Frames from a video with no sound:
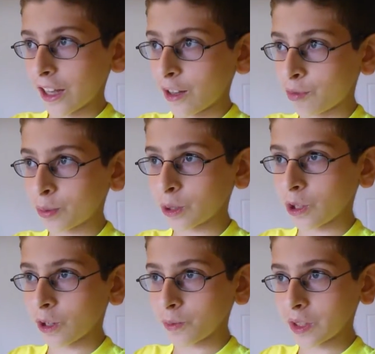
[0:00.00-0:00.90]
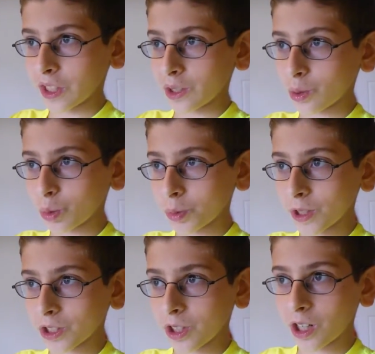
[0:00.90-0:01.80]
and people called me like the
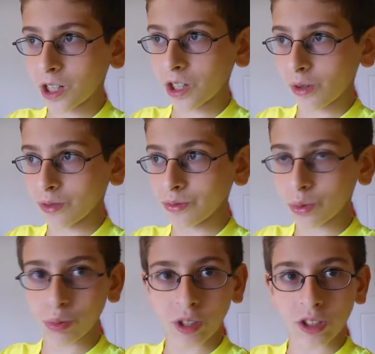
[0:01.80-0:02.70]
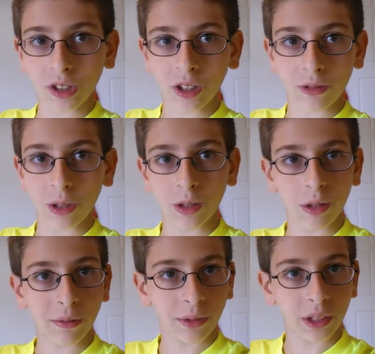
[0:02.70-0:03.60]
Rubik's Card or Rubik's Card one oh
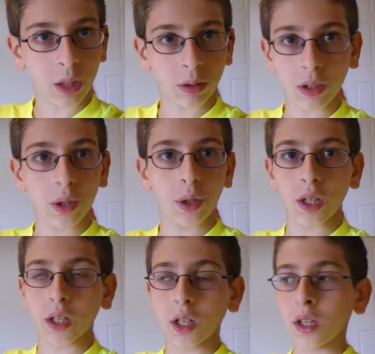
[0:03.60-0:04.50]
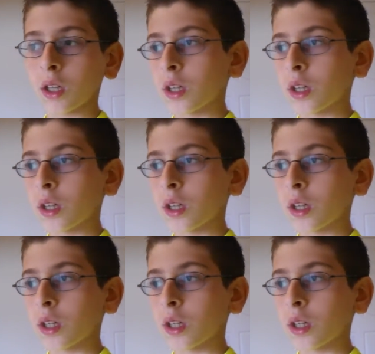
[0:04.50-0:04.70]
one without the.